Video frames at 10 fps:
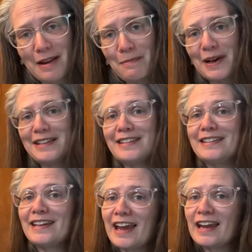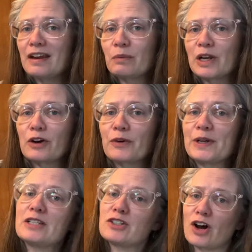but today we are going
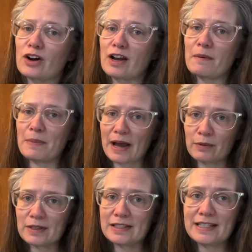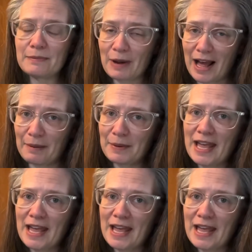to talk about Depop